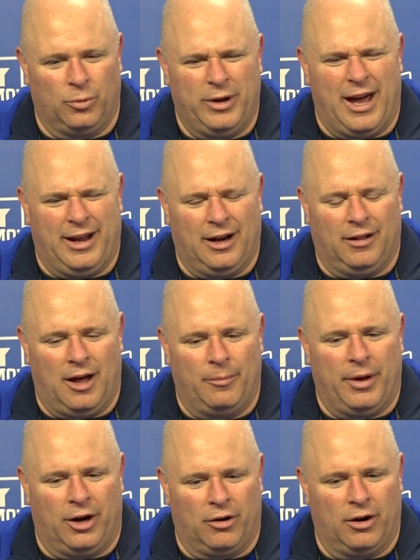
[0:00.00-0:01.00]
So we got to get a lot
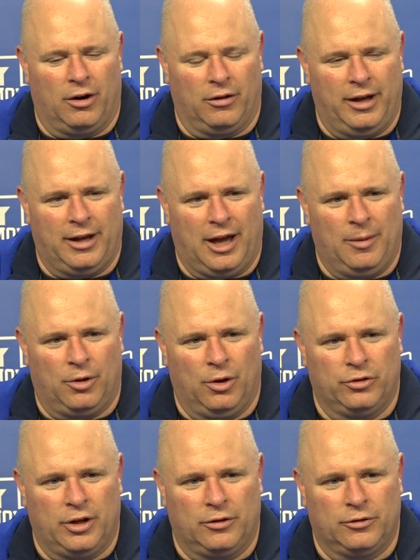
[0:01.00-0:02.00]
better in our late game
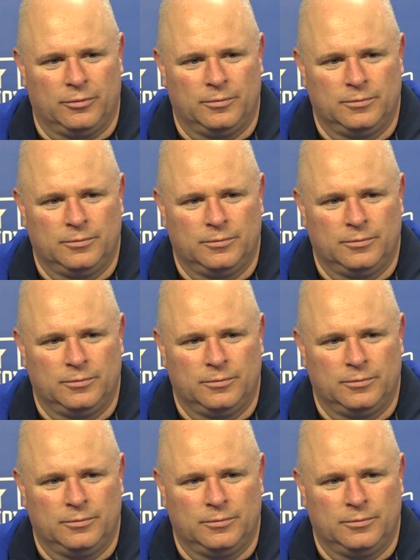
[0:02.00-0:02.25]
closeouts.